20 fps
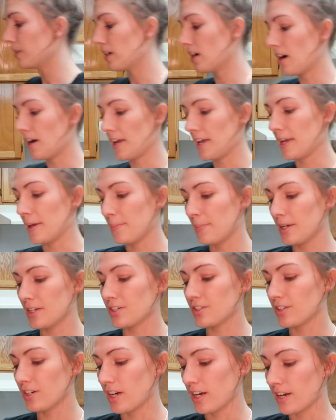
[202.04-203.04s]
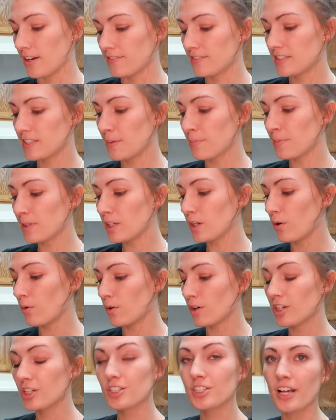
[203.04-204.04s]
We got a pitcher of Simply
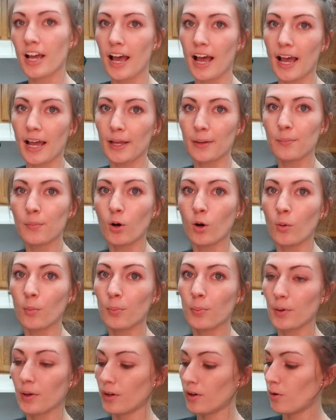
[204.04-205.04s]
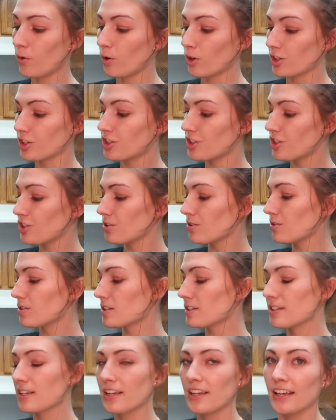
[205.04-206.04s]
Orange High Pulp Orange
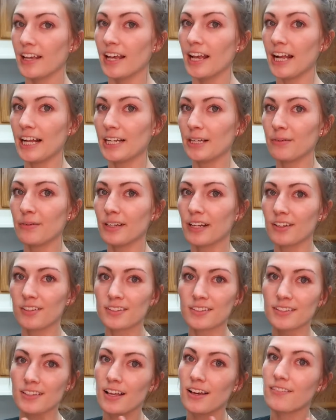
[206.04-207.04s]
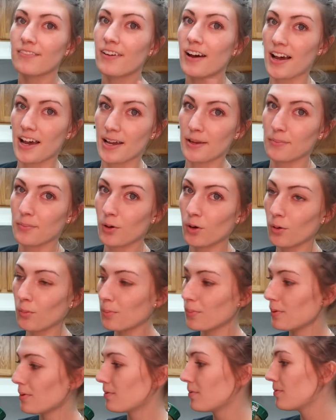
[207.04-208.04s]
Juice. Anyone else love high
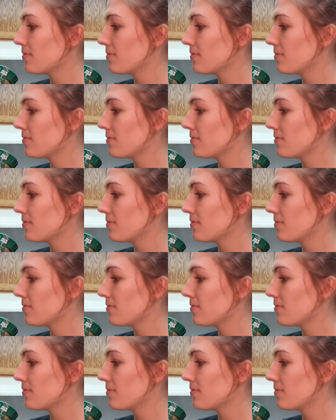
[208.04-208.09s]
pulp?